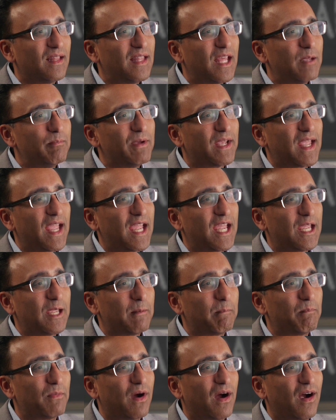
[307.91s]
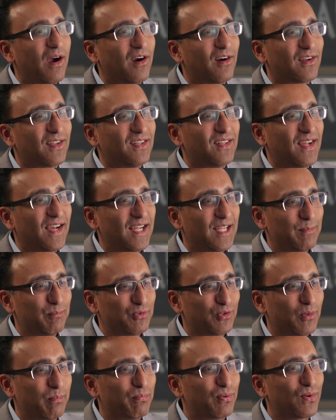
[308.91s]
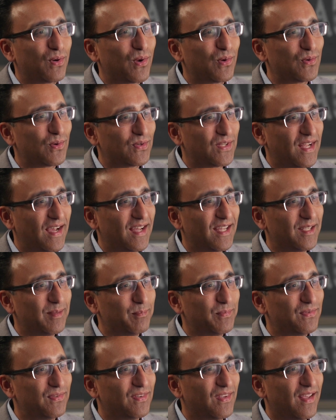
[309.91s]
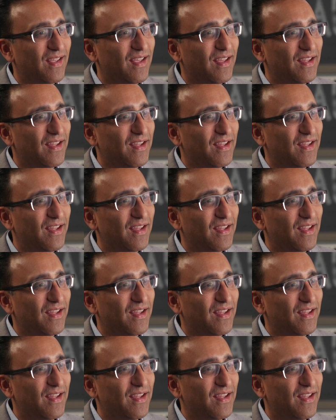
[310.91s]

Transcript: they became archetypes or prototypes